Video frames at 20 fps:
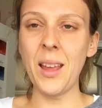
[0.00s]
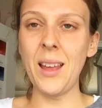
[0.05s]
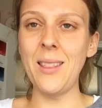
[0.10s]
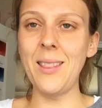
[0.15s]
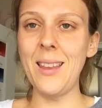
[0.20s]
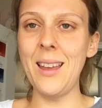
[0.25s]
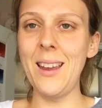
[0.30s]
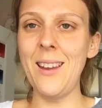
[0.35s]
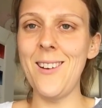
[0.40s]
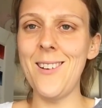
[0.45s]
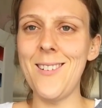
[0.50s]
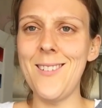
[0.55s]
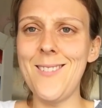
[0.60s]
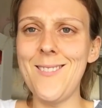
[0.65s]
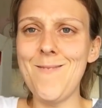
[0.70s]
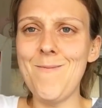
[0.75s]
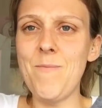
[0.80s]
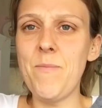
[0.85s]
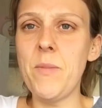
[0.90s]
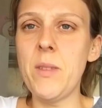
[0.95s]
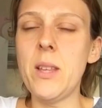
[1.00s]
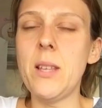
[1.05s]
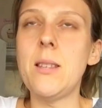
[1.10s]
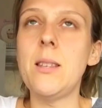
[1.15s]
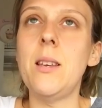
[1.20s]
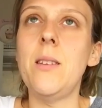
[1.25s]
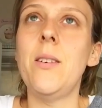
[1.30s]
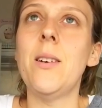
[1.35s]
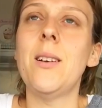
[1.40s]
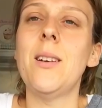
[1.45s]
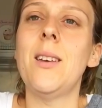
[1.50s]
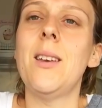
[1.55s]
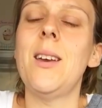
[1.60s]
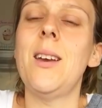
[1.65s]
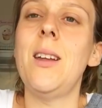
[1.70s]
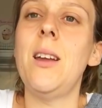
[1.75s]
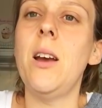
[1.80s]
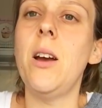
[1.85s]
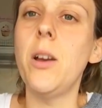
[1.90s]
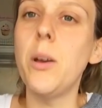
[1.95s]
And they are, see if I can
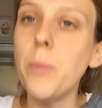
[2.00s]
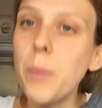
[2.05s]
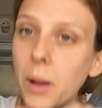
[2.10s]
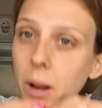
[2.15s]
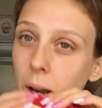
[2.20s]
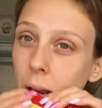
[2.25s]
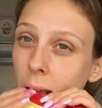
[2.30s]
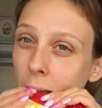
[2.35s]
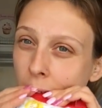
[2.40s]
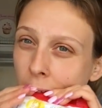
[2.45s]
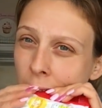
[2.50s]
get it open.